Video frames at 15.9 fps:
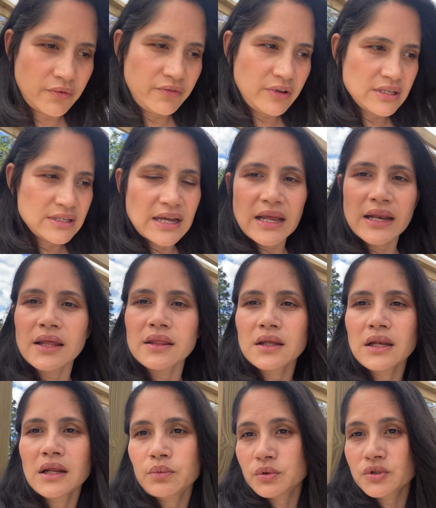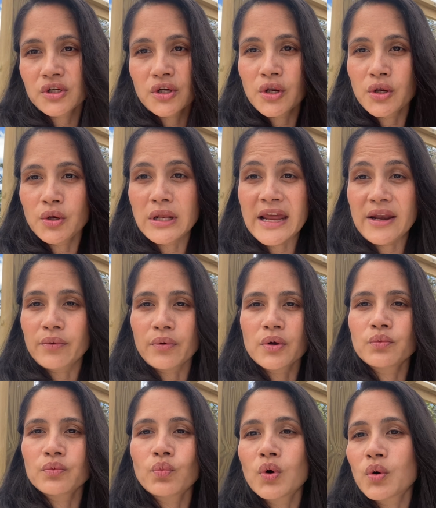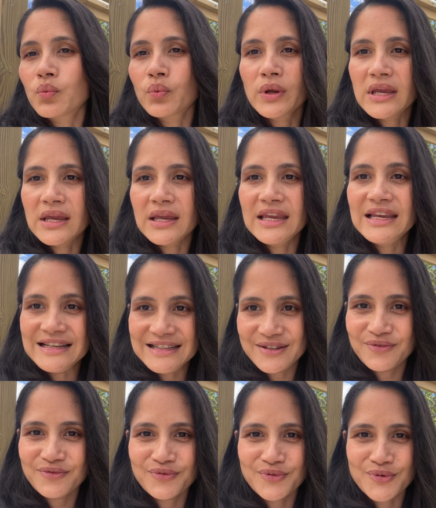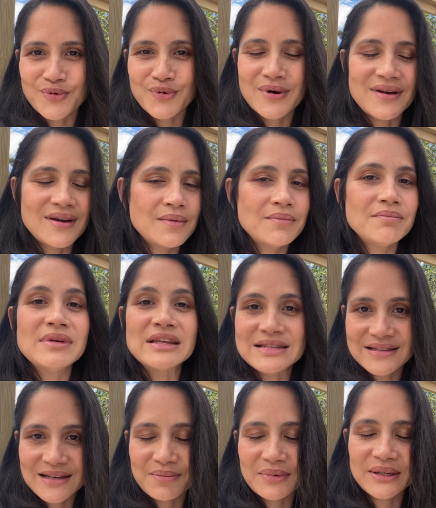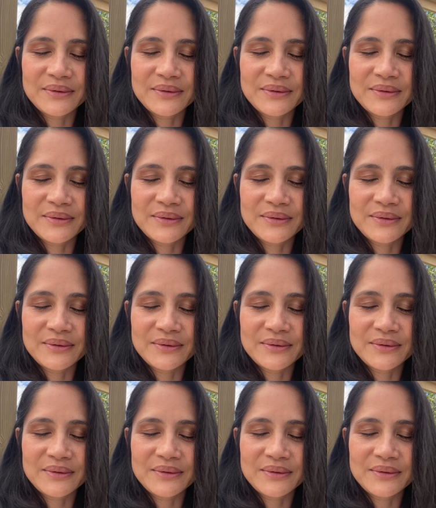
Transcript: fix that, and then I will show you later on what we eat for Midsummer.